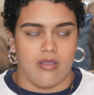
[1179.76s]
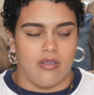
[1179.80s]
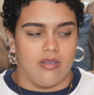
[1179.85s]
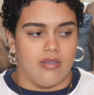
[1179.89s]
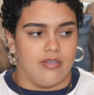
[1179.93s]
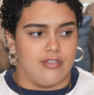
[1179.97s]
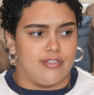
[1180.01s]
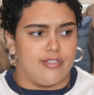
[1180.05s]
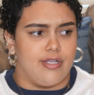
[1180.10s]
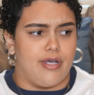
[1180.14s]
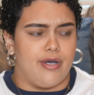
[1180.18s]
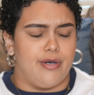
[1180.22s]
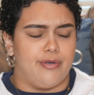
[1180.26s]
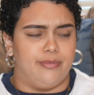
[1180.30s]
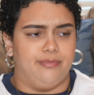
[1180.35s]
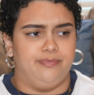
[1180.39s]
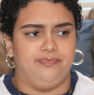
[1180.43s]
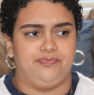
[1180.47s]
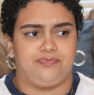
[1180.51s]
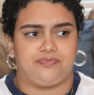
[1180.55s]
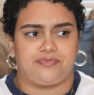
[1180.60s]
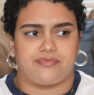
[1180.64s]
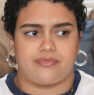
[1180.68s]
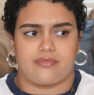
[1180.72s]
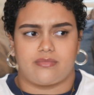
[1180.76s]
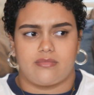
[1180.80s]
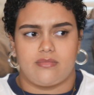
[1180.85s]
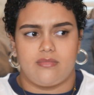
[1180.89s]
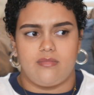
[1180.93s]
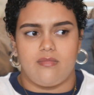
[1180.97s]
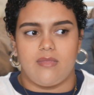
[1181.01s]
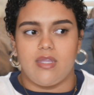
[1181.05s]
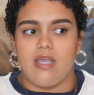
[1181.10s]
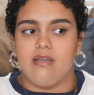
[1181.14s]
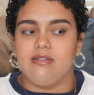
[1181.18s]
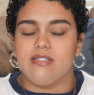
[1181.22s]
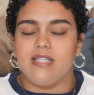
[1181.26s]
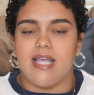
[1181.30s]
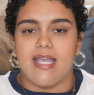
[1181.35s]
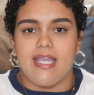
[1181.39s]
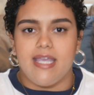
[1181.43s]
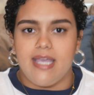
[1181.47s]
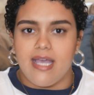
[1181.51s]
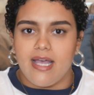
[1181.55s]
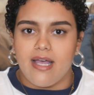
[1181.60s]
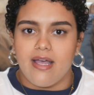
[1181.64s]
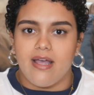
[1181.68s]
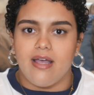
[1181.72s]
So, I was like,
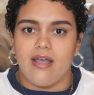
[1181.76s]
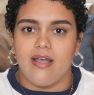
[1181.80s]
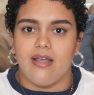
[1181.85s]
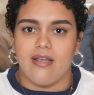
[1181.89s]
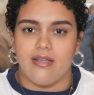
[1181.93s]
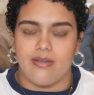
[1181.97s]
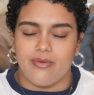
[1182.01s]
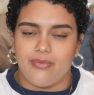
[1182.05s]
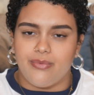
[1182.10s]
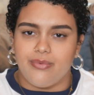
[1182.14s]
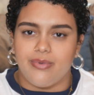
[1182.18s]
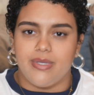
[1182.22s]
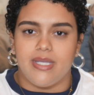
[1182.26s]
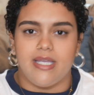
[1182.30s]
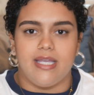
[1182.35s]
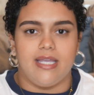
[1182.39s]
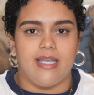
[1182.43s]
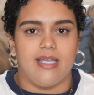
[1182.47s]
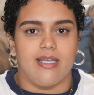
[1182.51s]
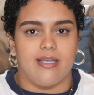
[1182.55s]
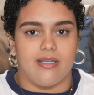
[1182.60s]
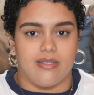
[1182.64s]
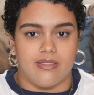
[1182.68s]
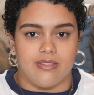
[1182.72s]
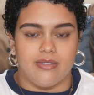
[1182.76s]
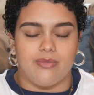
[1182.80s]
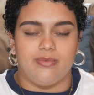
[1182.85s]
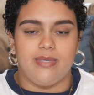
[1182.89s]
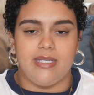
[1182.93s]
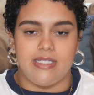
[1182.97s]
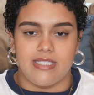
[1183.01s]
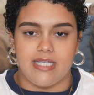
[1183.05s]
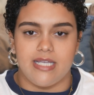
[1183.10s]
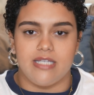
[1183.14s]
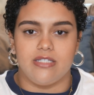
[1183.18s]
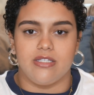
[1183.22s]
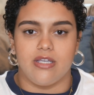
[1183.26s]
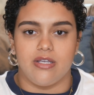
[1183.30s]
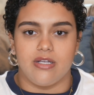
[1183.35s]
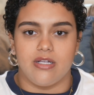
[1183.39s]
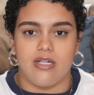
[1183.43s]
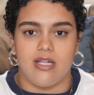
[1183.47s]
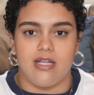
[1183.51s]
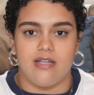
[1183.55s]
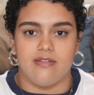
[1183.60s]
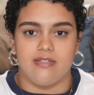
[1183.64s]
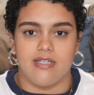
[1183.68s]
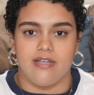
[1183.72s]
yeah, we change our
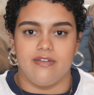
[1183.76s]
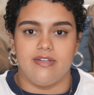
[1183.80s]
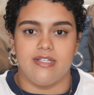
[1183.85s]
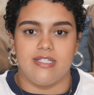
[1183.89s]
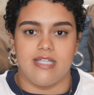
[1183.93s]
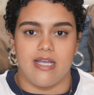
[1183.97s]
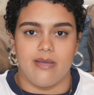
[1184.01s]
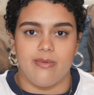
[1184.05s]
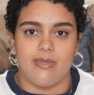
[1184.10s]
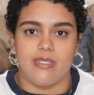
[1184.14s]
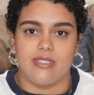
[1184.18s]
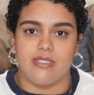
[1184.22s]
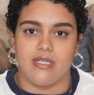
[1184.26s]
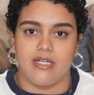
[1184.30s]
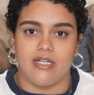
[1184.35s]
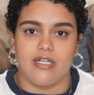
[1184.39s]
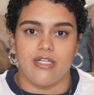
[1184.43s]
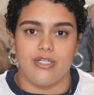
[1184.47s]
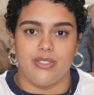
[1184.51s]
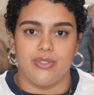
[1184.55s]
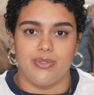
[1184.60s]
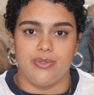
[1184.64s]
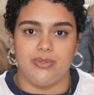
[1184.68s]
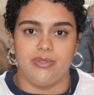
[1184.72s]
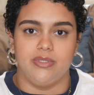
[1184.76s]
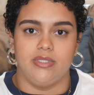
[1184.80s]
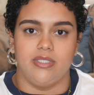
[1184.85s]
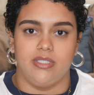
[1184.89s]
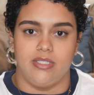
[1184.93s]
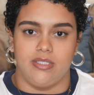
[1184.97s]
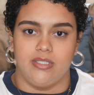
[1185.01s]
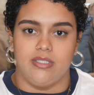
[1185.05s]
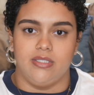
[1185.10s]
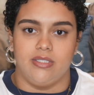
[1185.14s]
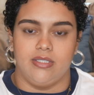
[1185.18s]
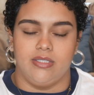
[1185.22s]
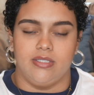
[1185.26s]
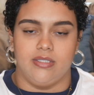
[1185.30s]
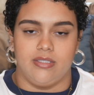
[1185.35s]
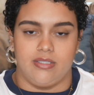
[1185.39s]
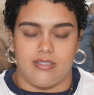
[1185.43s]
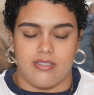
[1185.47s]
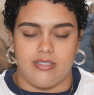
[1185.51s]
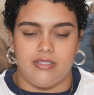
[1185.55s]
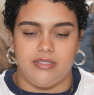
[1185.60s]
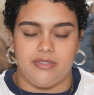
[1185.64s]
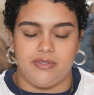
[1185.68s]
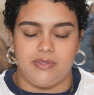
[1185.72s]
gloves every time we start a new
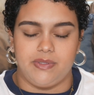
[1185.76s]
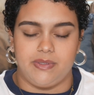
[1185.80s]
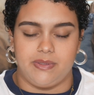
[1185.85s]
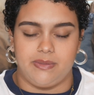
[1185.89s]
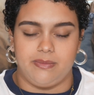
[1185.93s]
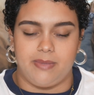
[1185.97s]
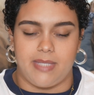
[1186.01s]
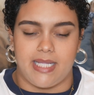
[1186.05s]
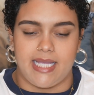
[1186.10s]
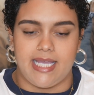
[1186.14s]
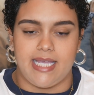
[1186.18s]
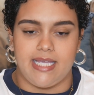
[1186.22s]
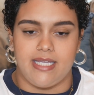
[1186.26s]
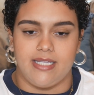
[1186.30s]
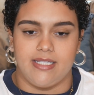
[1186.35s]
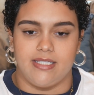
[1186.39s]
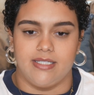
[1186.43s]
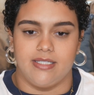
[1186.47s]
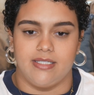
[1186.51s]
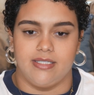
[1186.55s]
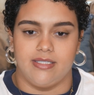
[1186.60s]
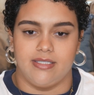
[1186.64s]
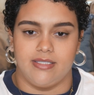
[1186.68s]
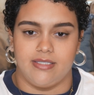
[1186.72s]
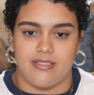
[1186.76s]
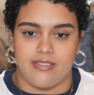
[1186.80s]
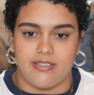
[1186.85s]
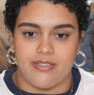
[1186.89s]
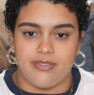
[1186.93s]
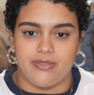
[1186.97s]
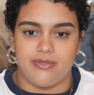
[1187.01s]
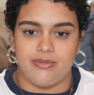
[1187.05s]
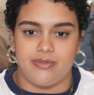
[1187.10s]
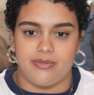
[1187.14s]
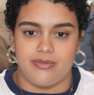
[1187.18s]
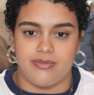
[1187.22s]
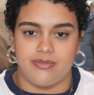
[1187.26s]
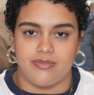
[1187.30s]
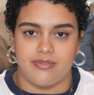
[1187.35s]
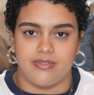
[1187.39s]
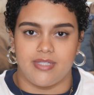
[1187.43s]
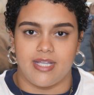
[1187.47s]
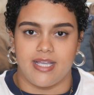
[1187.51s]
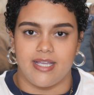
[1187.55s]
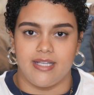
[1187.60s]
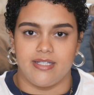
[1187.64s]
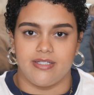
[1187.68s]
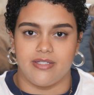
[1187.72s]
plate, a new
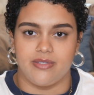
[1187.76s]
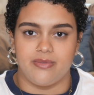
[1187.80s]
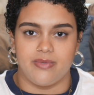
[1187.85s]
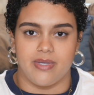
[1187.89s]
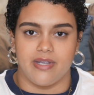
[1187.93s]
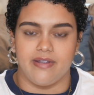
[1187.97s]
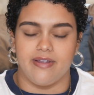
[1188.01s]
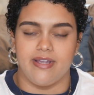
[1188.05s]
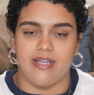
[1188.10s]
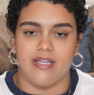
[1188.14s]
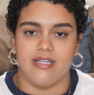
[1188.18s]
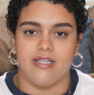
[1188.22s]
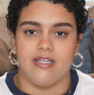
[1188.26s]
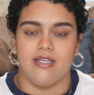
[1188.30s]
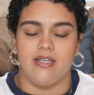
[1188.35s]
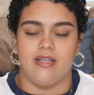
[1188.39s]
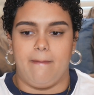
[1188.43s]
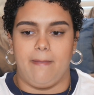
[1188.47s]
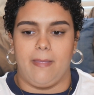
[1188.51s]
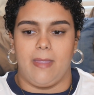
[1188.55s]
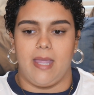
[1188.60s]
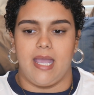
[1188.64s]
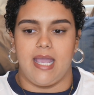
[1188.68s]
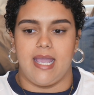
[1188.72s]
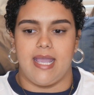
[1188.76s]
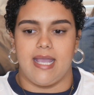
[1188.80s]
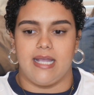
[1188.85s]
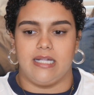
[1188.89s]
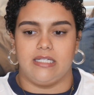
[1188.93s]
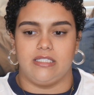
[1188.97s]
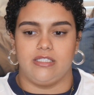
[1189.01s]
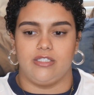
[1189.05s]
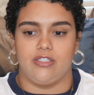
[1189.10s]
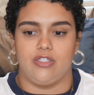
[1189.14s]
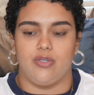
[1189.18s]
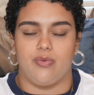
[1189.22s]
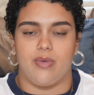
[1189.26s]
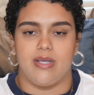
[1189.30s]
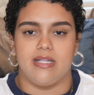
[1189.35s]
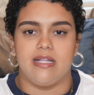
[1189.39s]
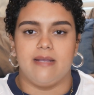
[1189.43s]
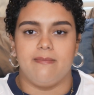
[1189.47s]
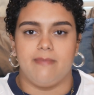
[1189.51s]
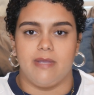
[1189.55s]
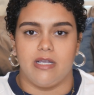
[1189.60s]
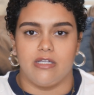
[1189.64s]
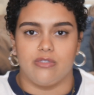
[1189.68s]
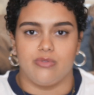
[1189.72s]
thing, don't worry. And the way
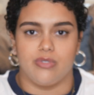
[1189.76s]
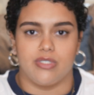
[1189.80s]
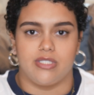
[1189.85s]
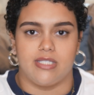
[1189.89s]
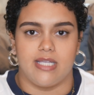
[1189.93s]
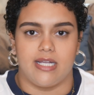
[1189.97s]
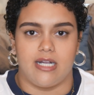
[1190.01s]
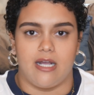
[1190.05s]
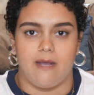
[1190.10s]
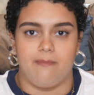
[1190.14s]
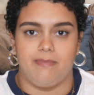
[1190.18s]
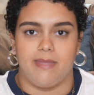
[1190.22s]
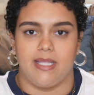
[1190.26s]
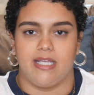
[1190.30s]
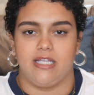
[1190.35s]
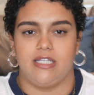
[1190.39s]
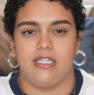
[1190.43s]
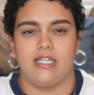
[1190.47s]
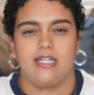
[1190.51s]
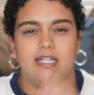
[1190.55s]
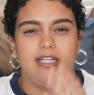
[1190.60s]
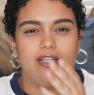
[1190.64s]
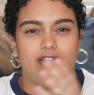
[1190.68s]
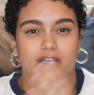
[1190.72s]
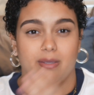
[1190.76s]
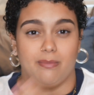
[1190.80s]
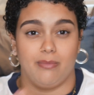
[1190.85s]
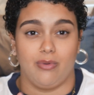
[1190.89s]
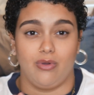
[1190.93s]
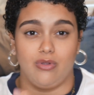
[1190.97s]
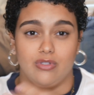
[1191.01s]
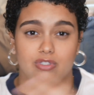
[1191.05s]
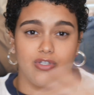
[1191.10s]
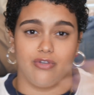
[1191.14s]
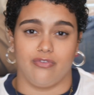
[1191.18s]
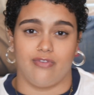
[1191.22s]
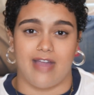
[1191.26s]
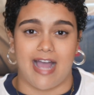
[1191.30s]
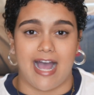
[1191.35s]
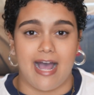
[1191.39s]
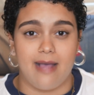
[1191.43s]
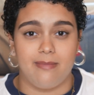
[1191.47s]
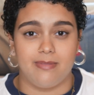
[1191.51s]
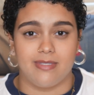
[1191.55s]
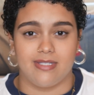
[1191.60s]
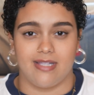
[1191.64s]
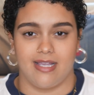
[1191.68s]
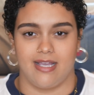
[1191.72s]
that mirrors were set up, they did either bowls or
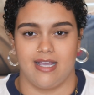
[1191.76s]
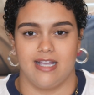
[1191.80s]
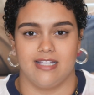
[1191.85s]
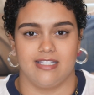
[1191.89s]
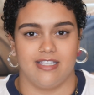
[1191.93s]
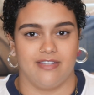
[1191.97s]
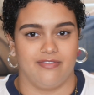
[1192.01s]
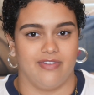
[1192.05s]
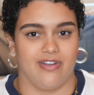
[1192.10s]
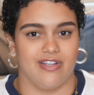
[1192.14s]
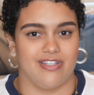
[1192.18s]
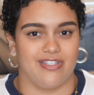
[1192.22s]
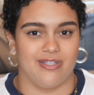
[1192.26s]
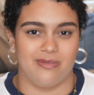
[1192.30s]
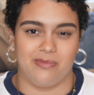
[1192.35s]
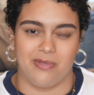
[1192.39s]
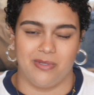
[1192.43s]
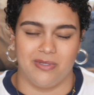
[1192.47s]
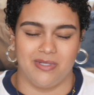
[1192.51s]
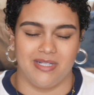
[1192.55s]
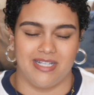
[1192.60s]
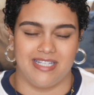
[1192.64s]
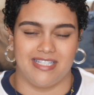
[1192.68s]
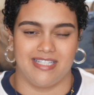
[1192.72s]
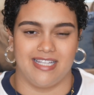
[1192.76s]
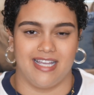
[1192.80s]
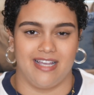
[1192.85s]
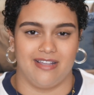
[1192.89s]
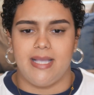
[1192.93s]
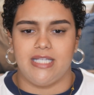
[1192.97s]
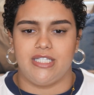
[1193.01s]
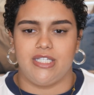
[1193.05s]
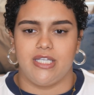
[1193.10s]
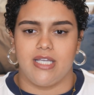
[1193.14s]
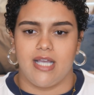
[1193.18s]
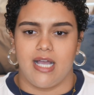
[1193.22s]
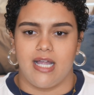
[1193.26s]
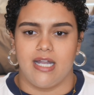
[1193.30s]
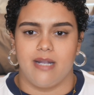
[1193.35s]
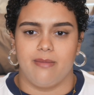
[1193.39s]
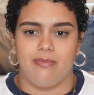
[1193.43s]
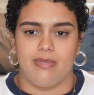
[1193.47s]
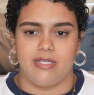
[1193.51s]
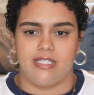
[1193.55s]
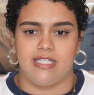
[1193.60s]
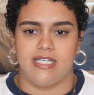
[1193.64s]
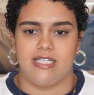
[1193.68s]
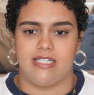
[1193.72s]
wraps, like I said, very Chipotle style. And she kind of
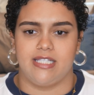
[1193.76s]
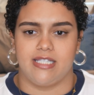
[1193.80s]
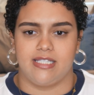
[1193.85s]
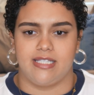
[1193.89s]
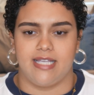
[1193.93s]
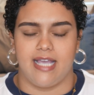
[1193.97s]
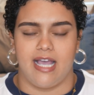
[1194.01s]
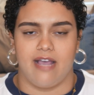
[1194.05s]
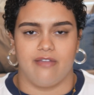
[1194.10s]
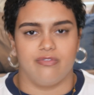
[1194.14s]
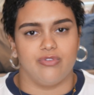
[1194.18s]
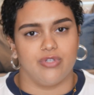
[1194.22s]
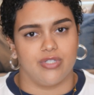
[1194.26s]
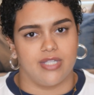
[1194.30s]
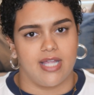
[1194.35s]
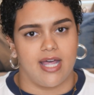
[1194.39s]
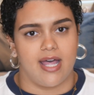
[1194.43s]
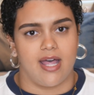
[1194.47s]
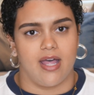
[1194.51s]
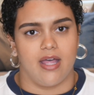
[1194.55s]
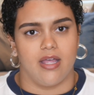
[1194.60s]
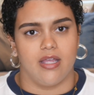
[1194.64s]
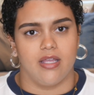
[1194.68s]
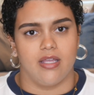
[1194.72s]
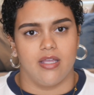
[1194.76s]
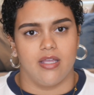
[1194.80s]
proceeds to say after that,